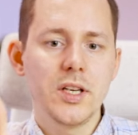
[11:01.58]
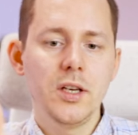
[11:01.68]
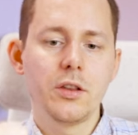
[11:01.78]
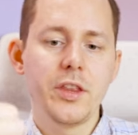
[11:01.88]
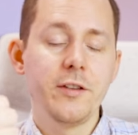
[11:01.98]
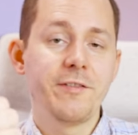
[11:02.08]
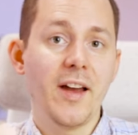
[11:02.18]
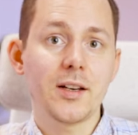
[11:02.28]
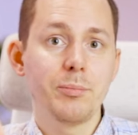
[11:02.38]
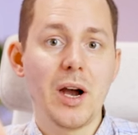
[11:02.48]
need the
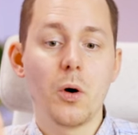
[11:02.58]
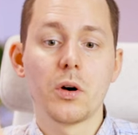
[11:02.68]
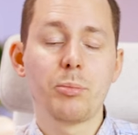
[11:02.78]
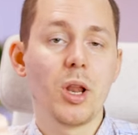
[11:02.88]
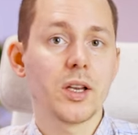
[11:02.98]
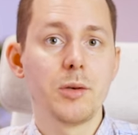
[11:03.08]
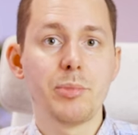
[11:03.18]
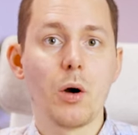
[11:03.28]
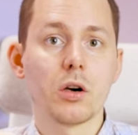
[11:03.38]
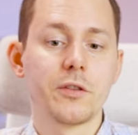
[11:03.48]
phantom power plug-in
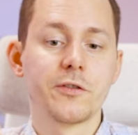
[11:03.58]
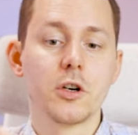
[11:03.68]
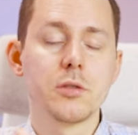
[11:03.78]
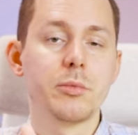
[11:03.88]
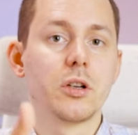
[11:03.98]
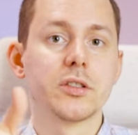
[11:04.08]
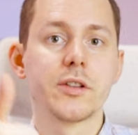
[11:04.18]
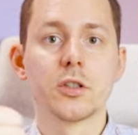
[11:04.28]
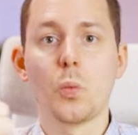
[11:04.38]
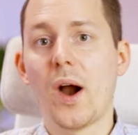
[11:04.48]
power conversion because
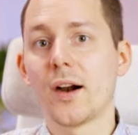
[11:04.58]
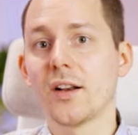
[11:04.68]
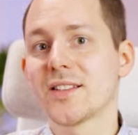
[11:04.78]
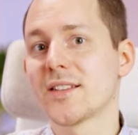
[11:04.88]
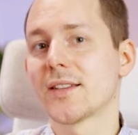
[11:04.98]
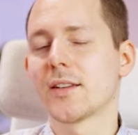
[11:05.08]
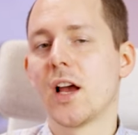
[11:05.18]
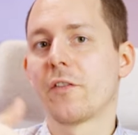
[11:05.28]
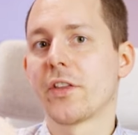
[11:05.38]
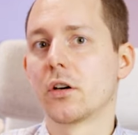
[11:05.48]
those wireless sets
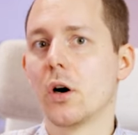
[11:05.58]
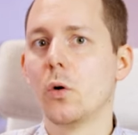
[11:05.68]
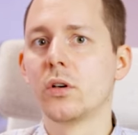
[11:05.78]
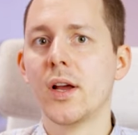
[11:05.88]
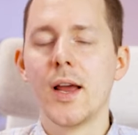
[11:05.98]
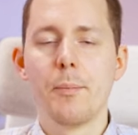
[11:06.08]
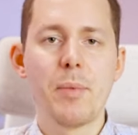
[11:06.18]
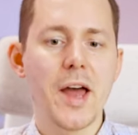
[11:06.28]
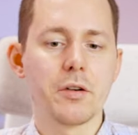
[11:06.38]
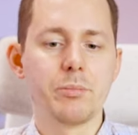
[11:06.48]
have their own
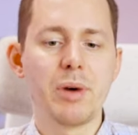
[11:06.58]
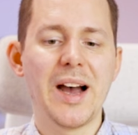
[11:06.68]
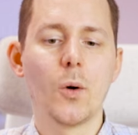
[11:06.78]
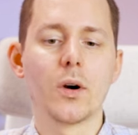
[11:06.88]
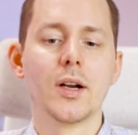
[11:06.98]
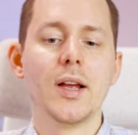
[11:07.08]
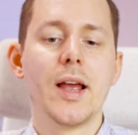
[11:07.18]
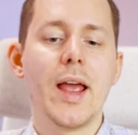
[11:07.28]
battery power